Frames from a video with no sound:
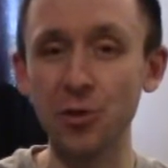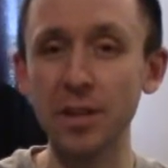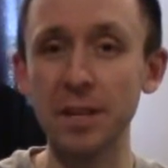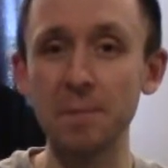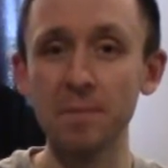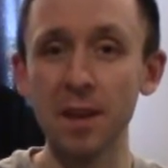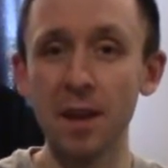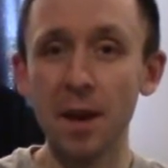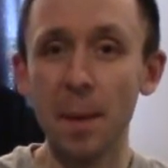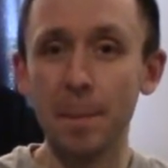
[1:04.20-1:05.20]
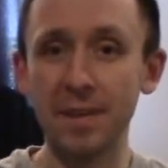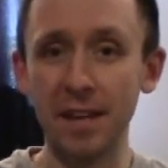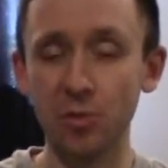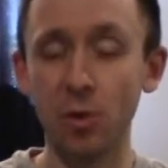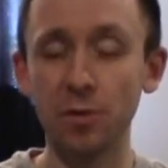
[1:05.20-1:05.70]
of tricky, but
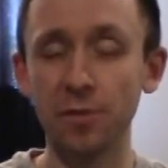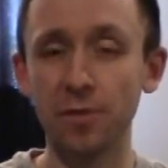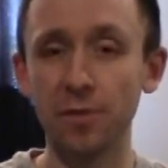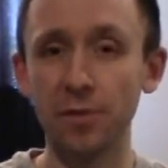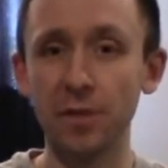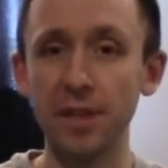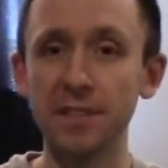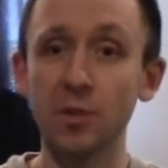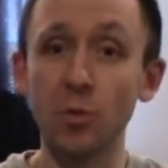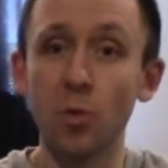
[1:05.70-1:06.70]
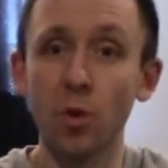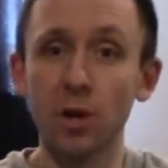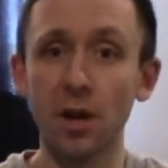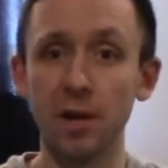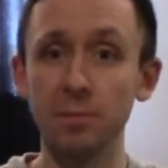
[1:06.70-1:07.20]
that's one of the things that we
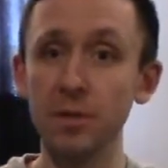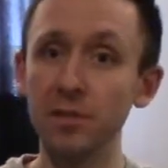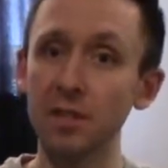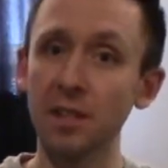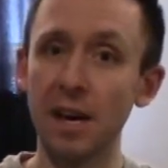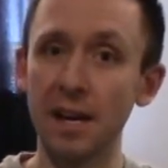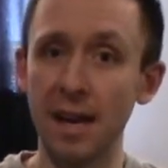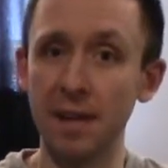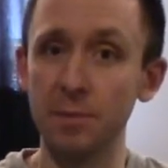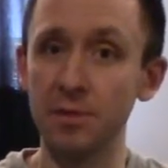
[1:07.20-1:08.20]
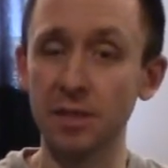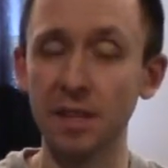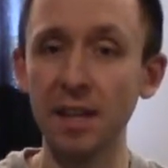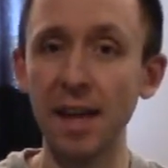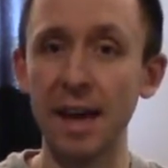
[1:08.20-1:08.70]
work on in music a lot and in music
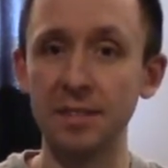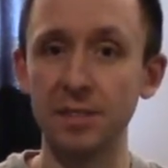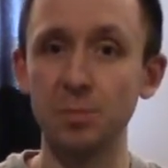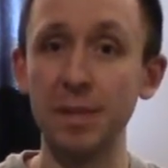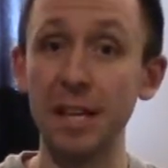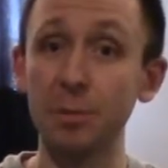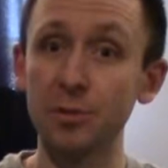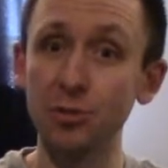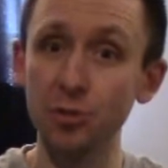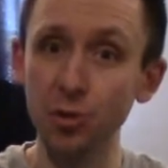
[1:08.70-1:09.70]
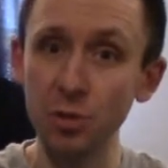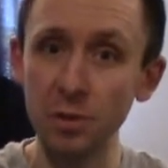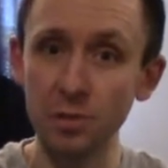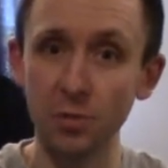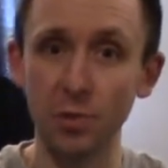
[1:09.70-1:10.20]
class is being able to do
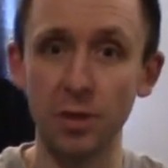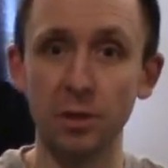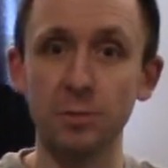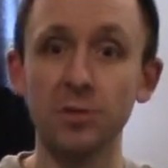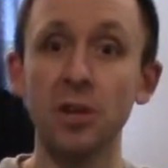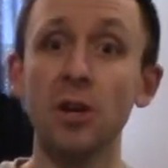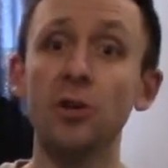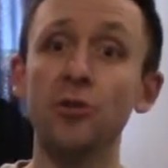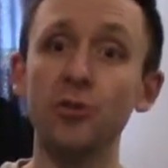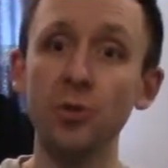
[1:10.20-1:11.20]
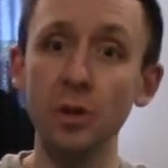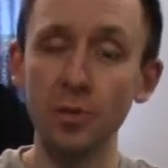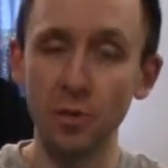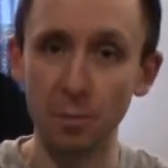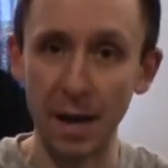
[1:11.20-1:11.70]
different rhythms, do
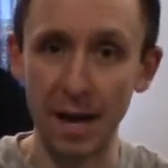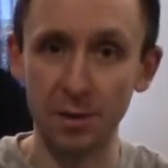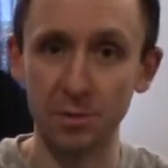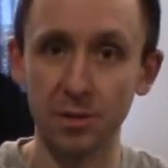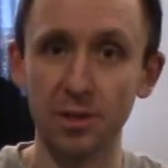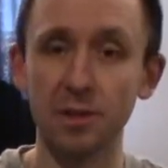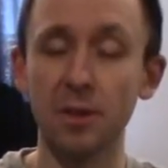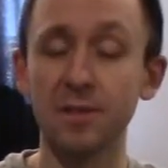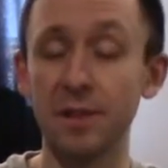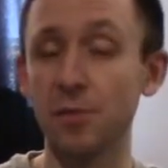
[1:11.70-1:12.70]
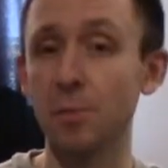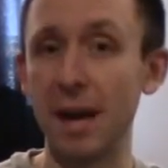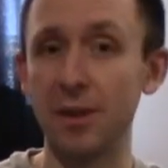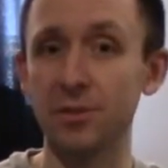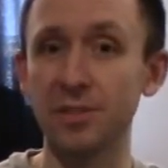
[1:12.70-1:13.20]
different pattern, different
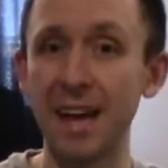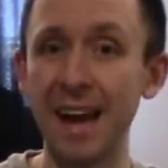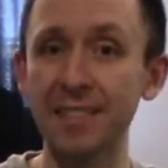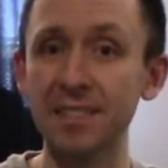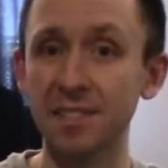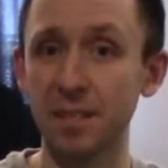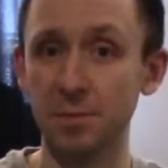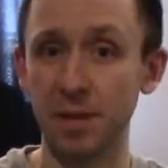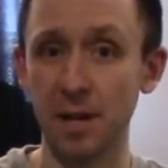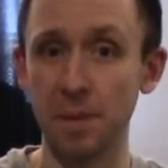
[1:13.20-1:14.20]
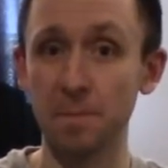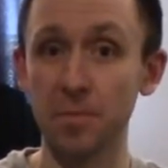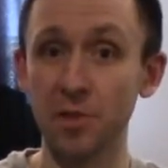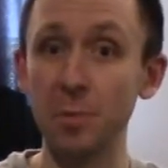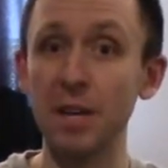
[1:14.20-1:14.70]
patterns at the same time
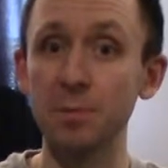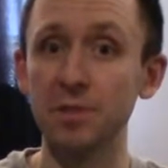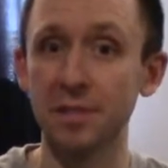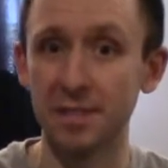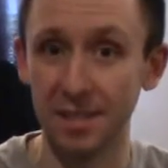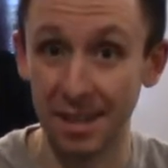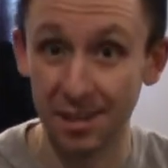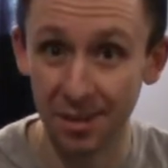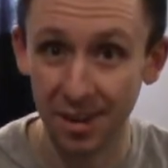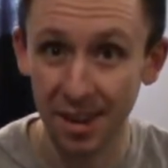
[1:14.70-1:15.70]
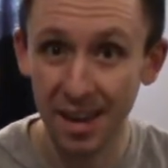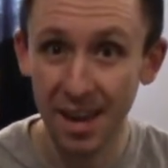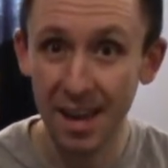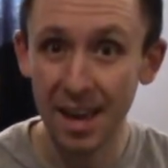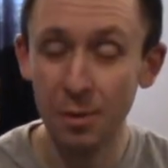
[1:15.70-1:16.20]
to make music together.
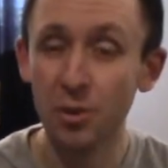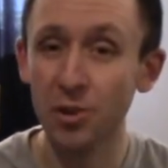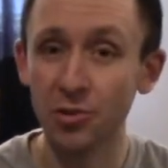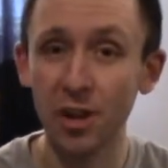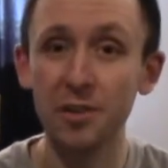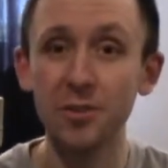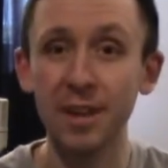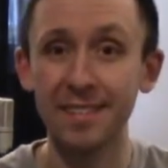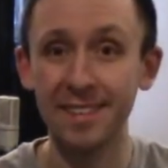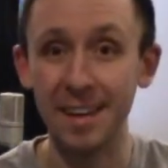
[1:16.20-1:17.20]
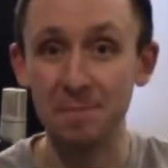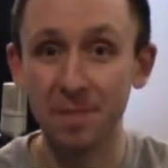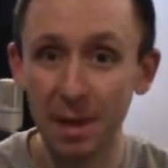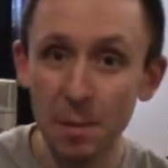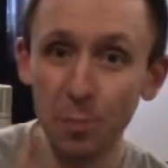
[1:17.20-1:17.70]
And we're going to try to do that today.
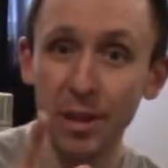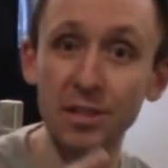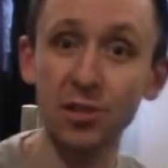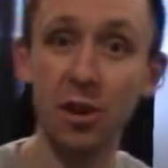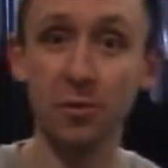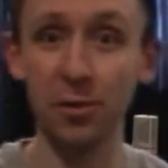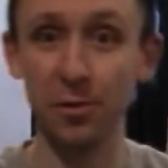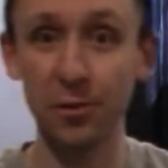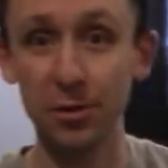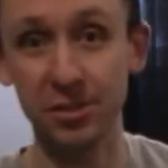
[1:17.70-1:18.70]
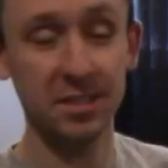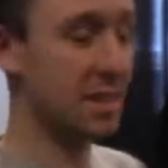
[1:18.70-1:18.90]
Let me play the song for you first,